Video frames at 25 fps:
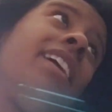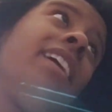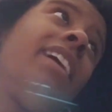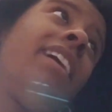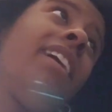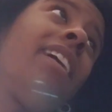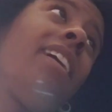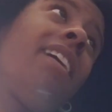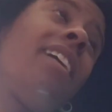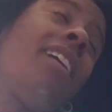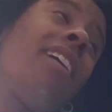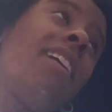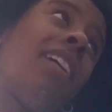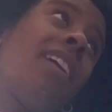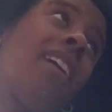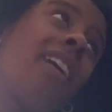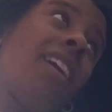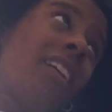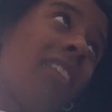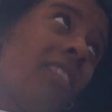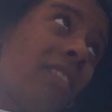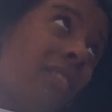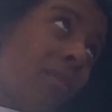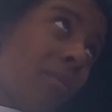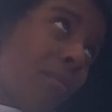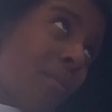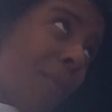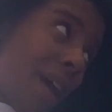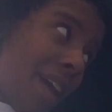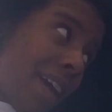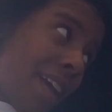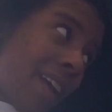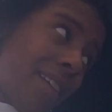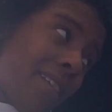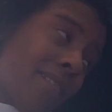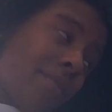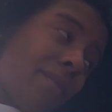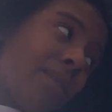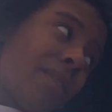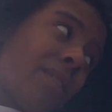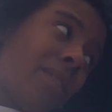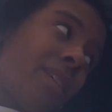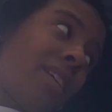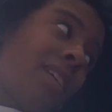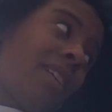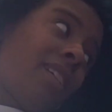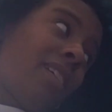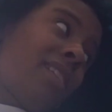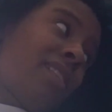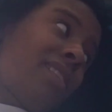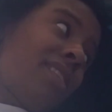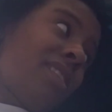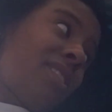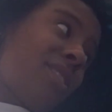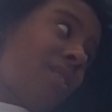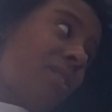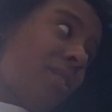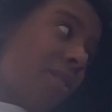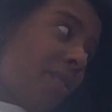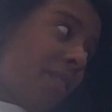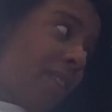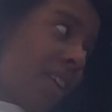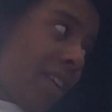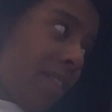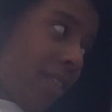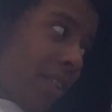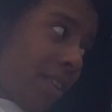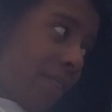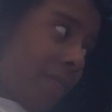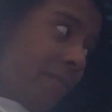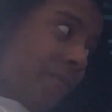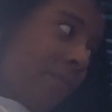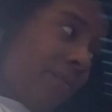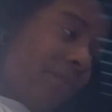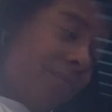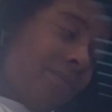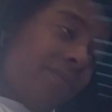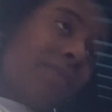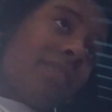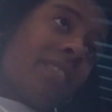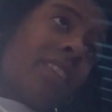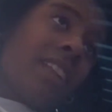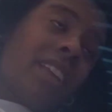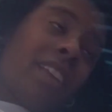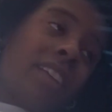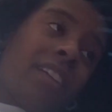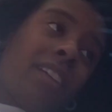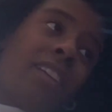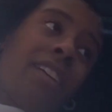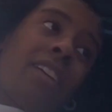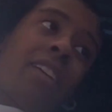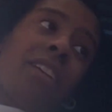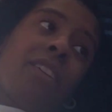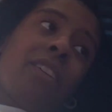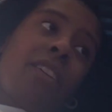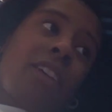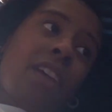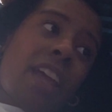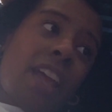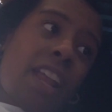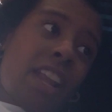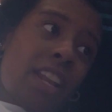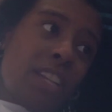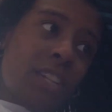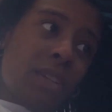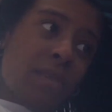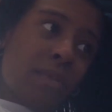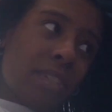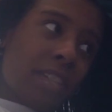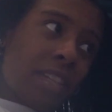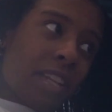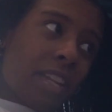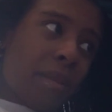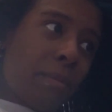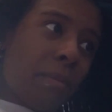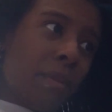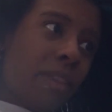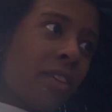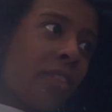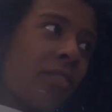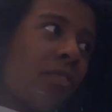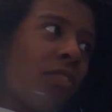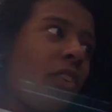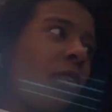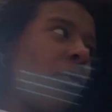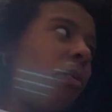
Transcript: my school or whatever, and she was going to be there for a weekend because they